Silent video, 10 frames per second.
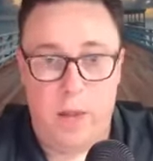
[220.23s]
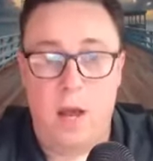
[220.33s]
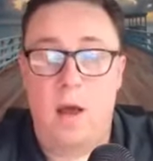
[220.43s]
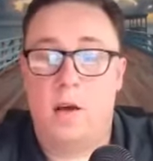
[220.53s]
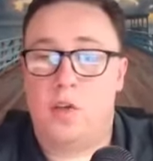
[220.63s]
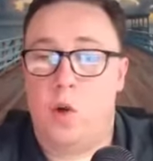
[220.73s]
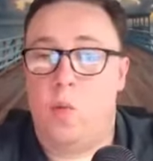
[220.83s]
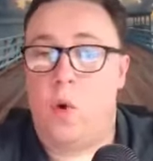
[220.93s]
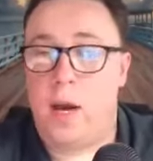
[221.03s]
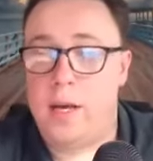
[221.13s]
So
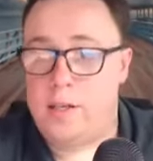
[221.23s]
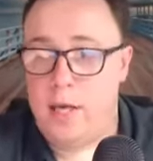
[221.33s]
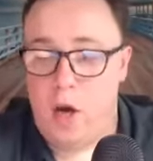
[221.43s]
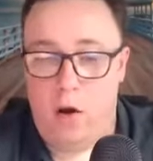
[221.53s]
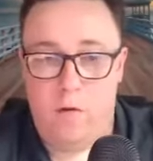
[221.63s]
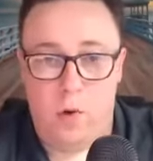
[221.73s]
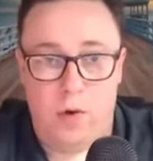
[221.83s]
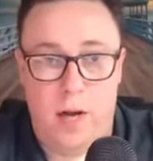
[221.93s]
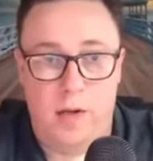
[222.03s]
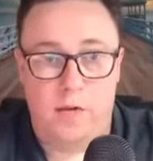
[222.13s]
what is the overall
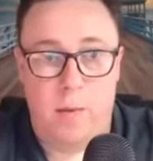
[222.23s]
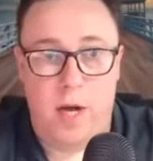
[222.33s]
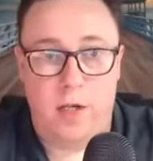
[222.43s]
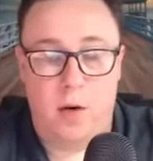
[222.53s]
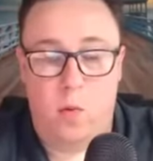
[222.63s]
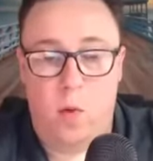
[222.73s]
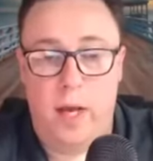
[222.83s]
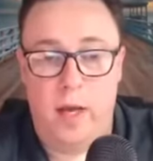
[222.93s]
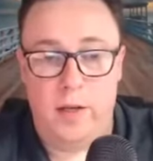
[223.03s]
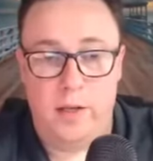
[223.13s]
transformation? Well,
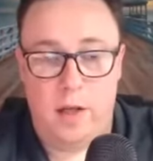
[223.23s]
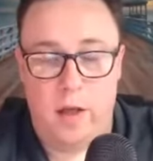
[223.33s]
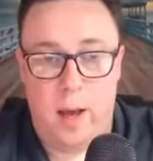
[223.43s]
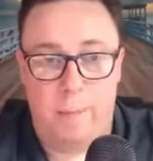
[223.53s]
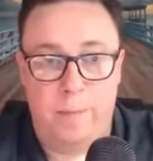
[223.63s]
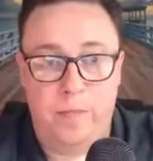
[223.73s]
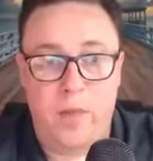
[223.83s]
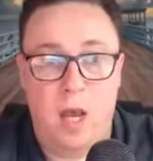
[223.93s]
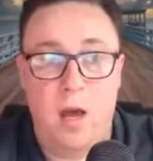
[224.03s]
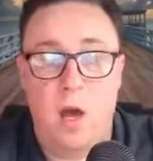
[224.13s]
here's the thing.
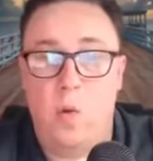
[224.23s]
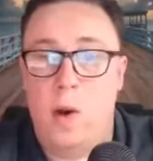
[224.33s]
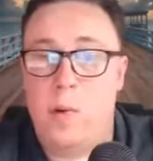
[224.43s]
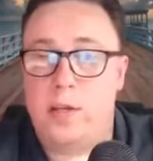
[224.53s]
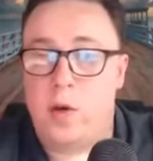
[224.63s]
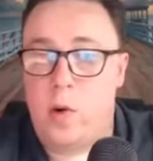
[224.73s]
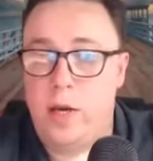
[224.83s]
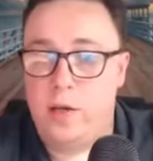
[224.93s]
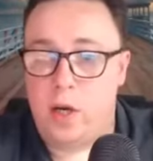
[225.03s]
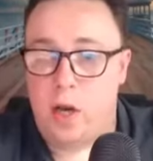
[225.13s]
When we're talking
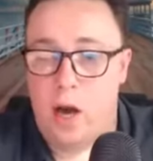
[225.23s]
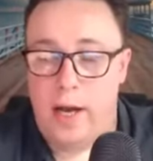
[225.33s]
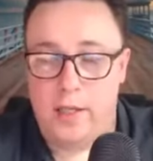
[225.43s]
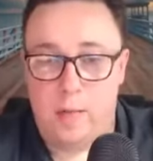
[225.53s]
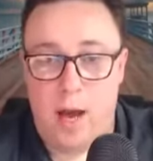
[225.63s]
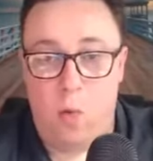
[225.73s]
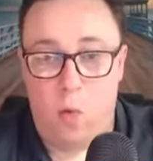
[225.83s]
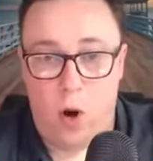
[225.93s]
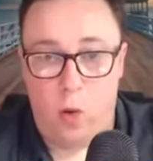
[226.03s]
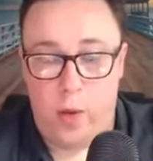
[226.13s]
to clients about
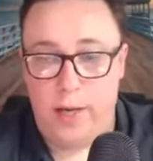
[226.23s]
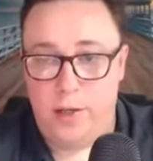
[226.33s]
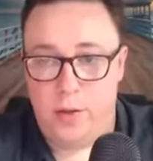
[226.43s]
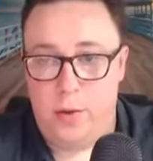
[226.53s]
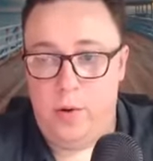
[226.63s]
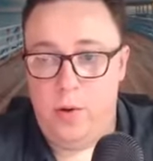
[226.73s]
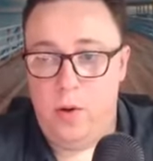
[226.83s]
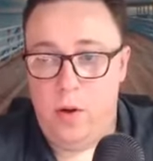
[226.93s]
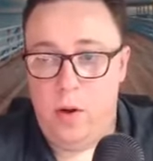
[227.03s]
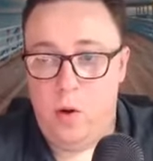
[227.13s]
what we do,
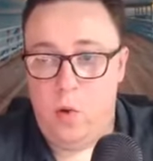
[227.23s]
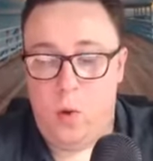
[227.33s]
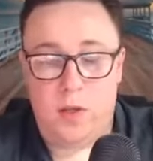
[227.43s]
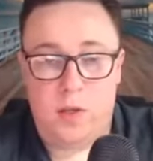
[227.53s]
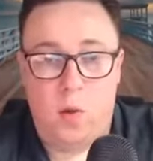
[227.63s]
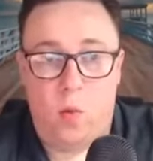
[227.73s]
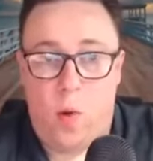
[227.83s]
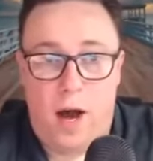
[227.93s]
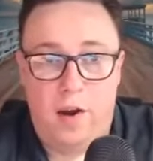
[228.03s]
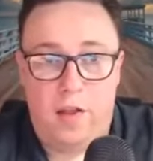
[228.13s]
what's the
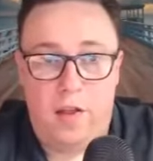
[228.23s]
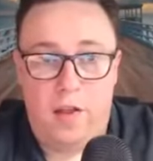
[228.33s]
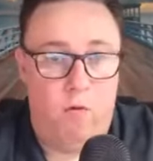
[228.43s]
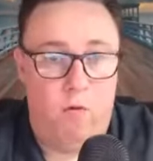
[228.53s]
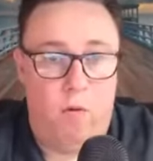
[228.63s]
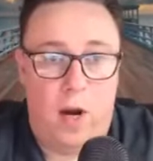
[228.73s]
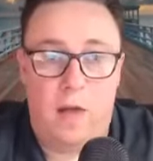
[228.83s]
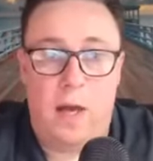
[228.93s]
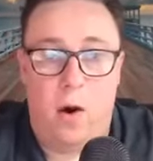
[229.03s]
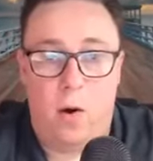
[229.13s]
one thing, or really
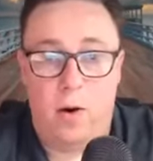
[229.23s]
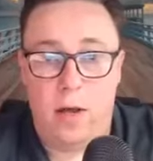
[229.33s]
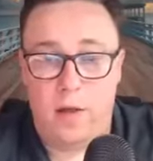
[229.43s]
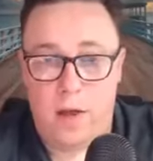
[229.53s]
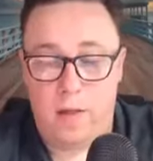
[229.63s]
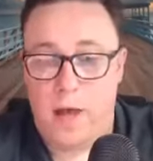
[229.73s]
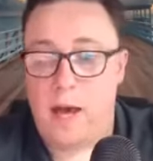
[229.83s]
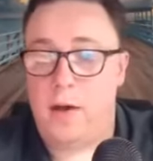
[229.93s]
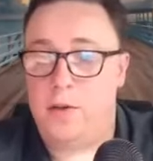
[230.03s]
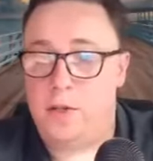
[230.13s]
the only thing they're
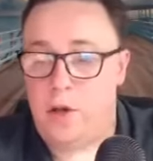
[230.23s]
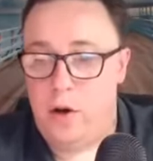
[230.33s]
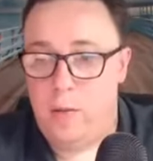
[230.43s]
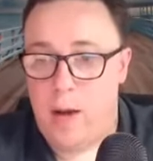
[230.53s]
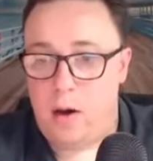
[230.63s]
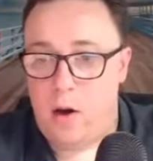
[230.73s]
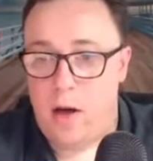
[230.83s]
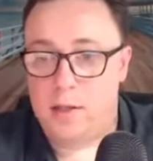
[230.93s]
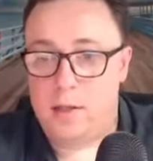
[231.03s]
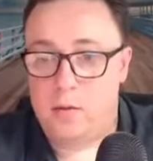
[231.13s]
concerned about,
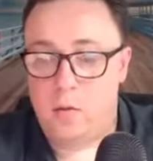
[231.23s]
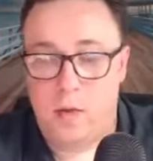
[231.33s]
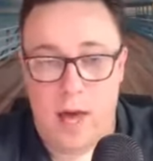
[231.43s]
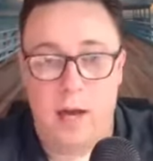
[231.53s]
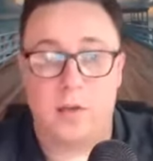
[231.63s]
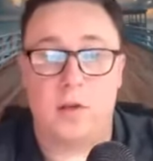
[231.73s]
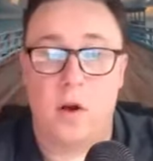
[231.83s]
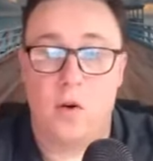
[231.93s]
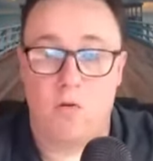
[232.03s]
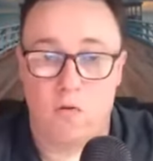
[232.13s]
guys? Well, that is
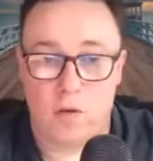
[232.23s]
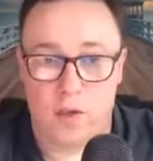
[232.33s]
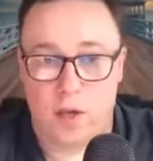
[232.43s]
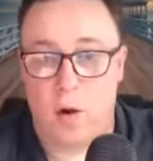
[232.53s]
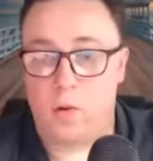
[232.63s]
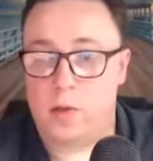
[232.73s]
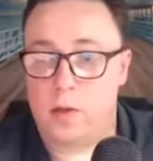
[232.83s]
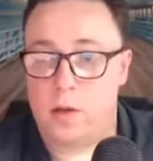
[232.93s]
results.